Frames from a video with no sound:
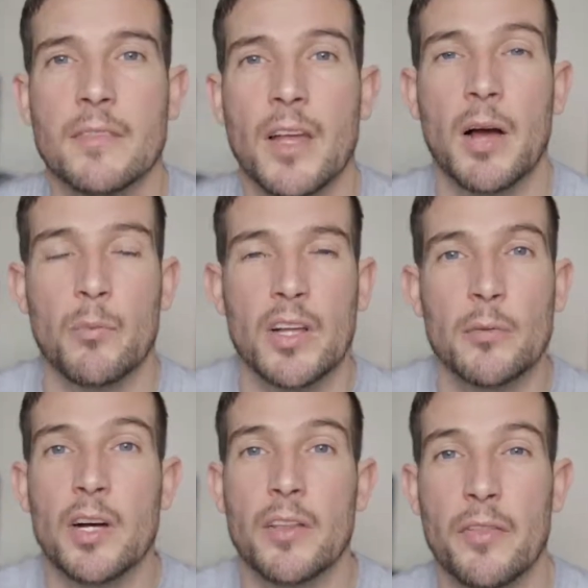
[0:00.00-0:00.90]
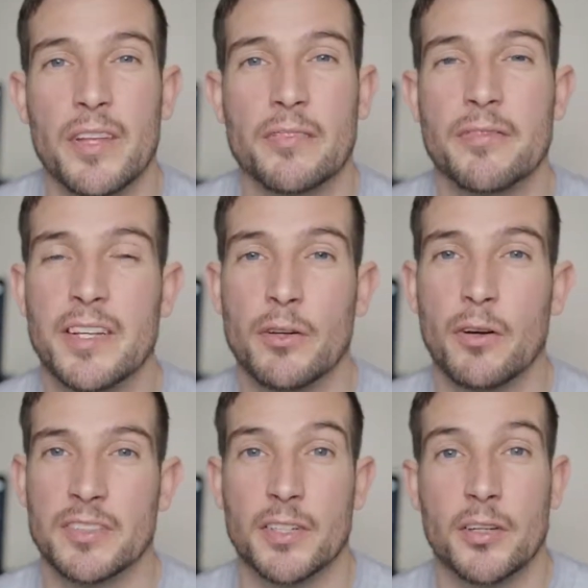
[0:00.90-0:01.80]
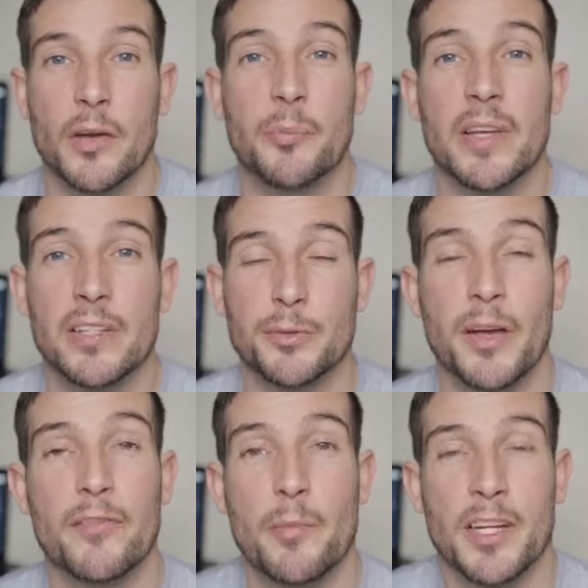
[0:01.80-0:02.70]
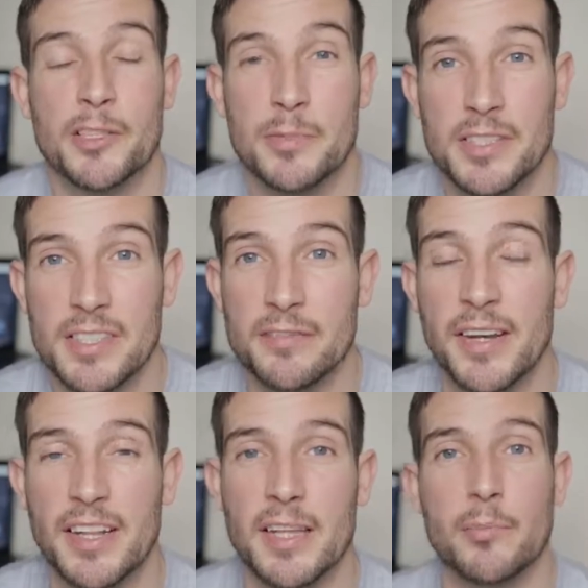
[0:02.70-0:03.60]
Now, I'm well aware that this video isn't going to appeal to everybody specifically,